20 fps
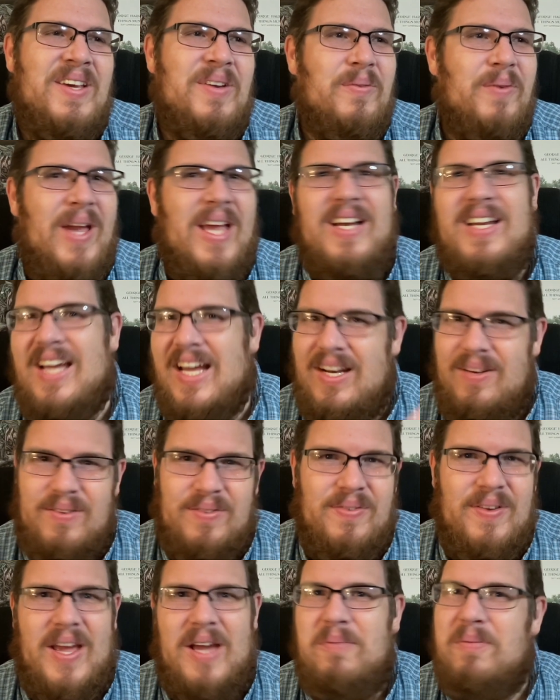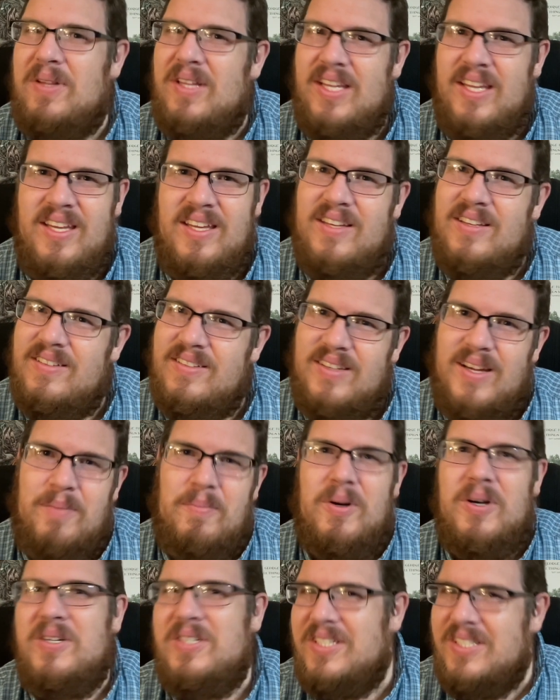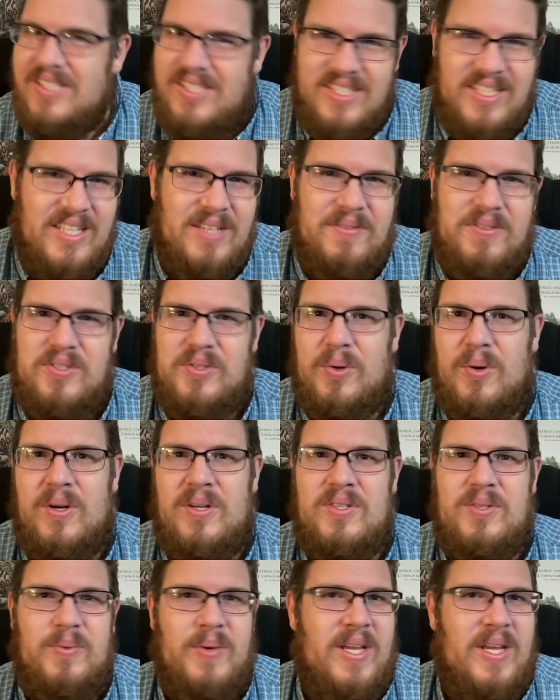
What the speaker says: we had kind of a family emergency of sorts.